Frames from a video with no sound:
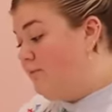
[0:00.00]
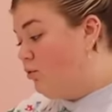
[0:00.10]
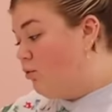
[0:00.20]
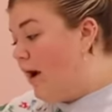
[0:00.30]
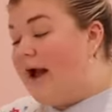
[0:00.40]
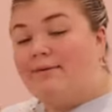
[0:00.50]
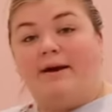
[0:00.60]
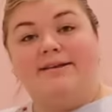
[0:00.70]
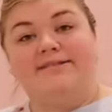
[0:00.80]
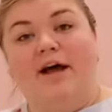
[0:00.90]
pry
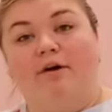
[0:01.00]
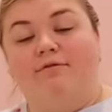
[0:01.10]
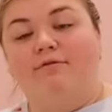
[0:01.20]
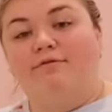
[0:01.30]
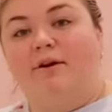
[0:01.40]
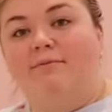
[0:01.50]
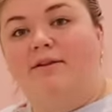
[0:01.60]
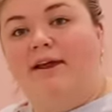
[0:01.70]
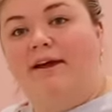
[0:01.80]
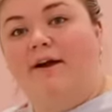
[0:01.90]
myself from the
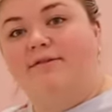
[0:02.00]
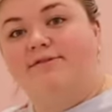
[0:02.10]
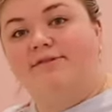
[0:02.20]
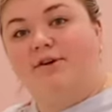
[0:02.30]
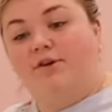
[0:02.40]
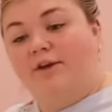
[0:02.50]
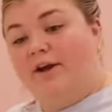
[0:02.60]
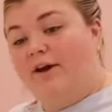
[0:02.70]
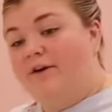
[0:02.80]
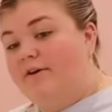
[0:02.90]
Legos
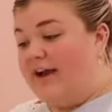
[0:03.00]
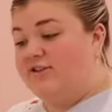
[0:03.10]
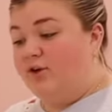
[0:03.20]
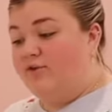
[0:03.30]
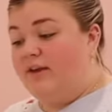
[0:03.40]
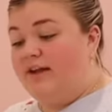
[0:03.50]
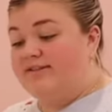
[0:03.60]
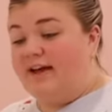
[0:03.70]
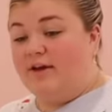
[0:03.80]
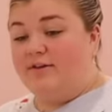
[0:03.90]
earlier. I don't think
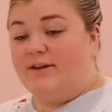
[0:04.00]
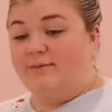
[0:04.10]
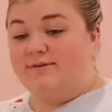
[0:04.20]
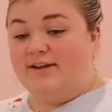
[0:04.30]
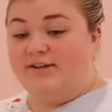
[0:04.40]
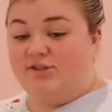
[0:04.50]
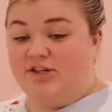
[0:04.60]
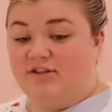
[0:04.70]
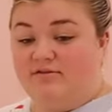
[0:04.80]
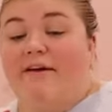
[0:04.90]
it's a healthy
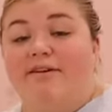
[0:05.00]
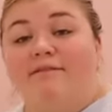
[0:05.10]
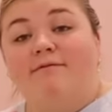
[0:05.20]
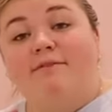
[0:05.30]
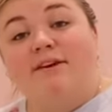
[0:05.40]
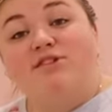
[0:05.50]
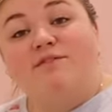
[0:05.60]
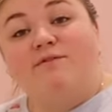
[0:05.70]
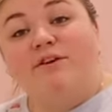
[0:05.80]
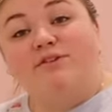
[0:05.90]
obsession. I haven't even finished
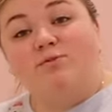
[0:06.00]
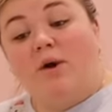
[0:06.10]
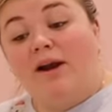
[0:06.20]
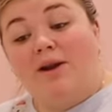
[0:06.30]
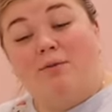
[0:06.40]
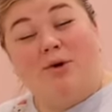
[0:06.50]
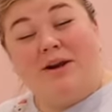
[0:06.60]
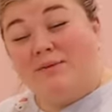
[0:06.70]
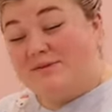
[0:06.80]
the first one and I'm already